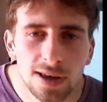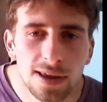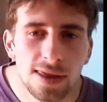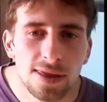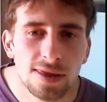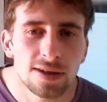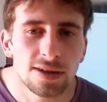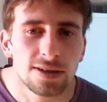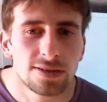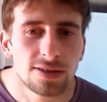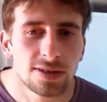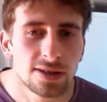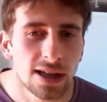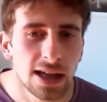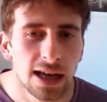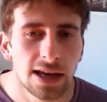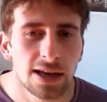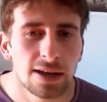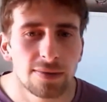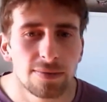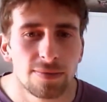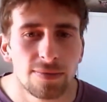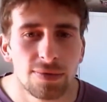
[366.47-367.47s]
These
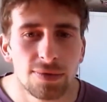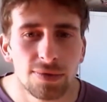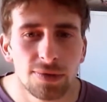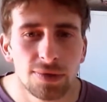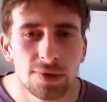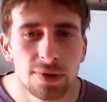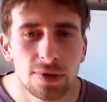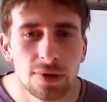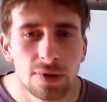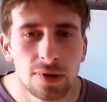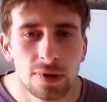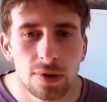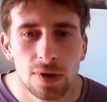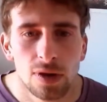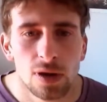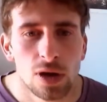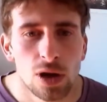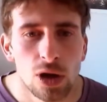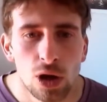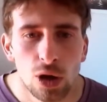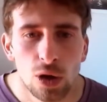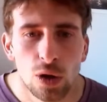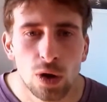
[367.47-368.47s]
slaves
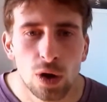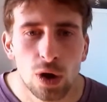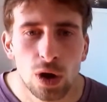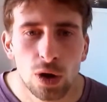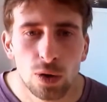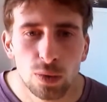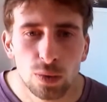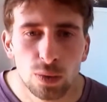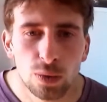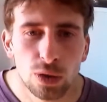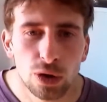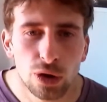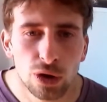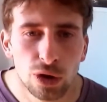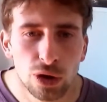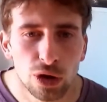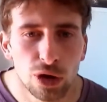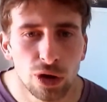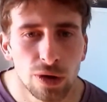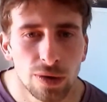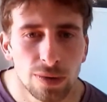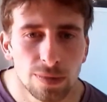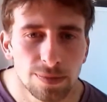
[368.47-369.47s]

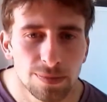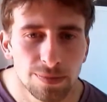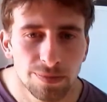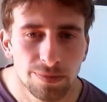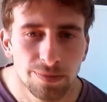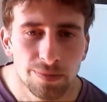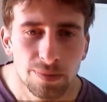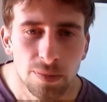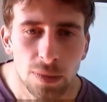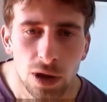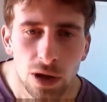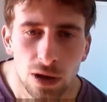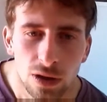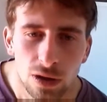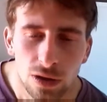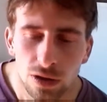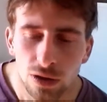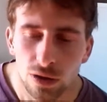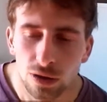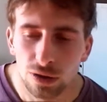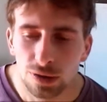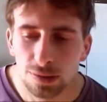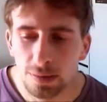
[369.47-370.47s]
were
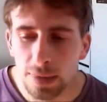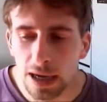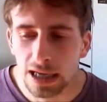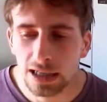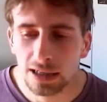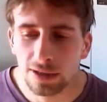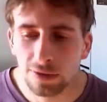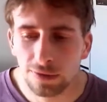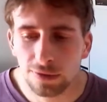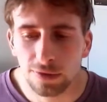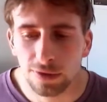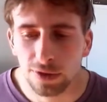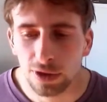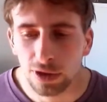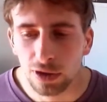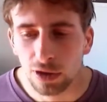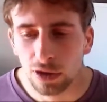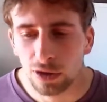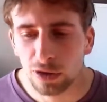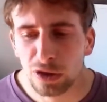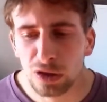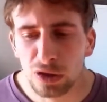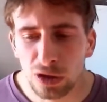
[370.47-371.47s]
used mainly for the
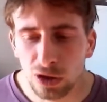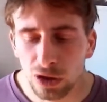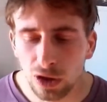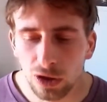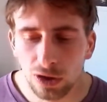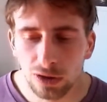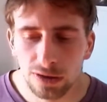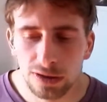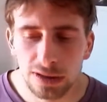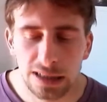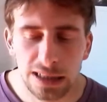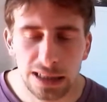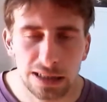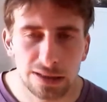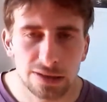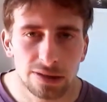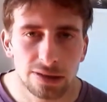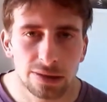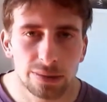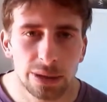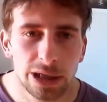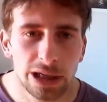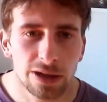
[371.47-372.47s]
cotton and
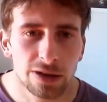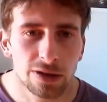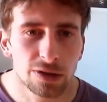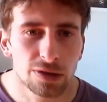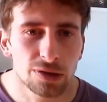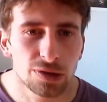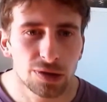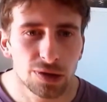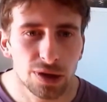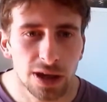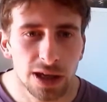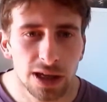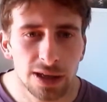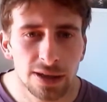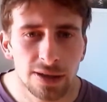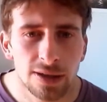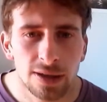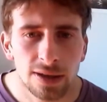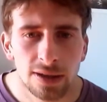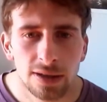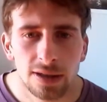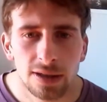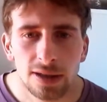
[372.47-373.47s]
tobacco trade.
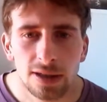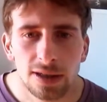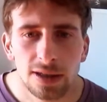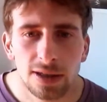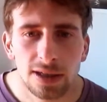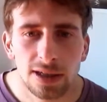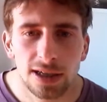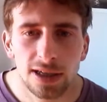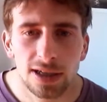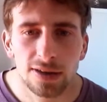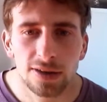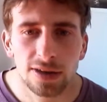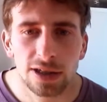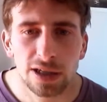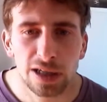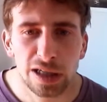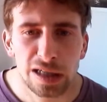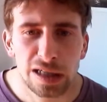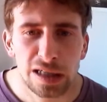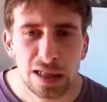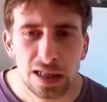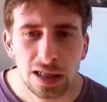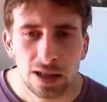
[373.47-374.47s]
They
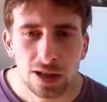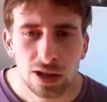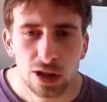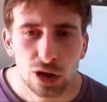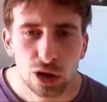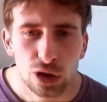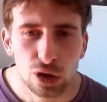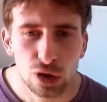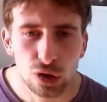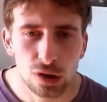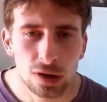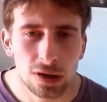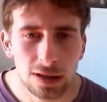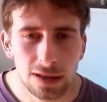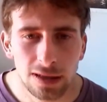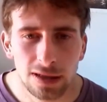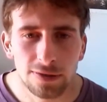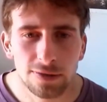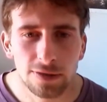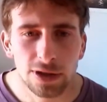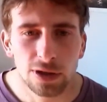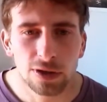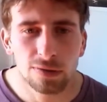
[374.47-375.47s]
usually
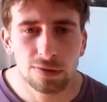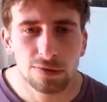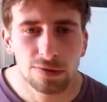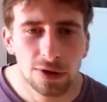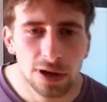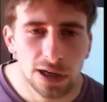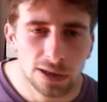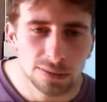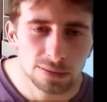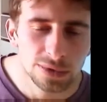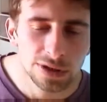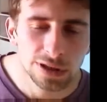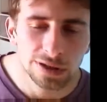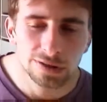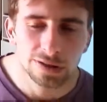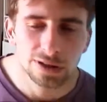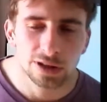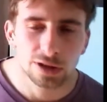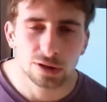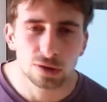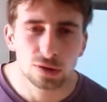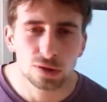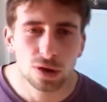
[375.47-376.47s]
living on farms under
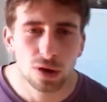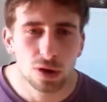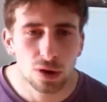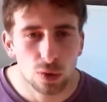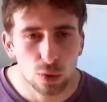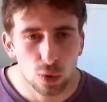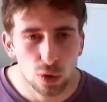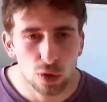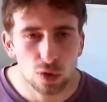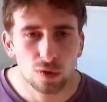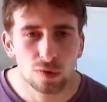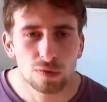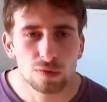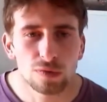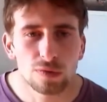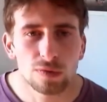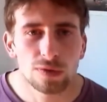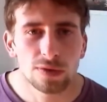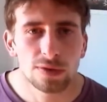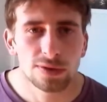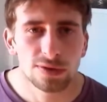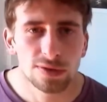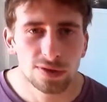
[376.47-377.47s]
control of
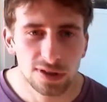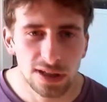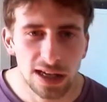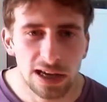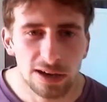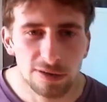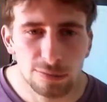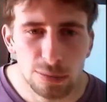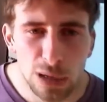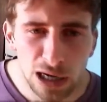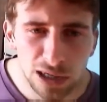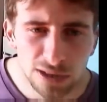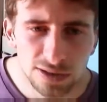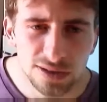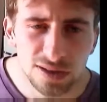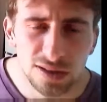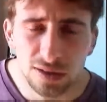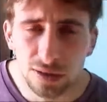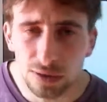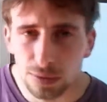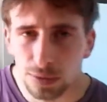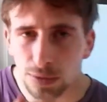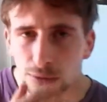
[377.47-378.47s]
slave
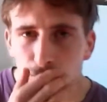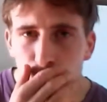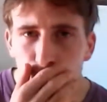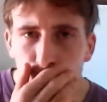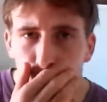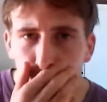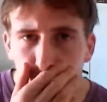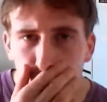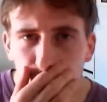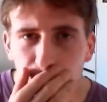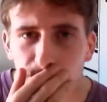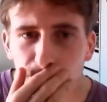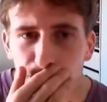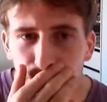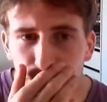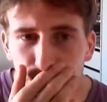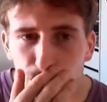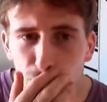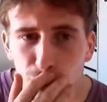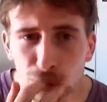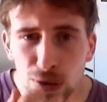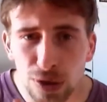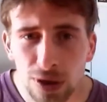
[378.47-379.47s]
masters, which were what they're
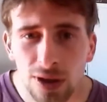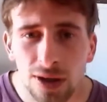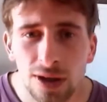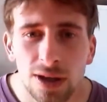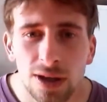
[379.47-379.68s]
called.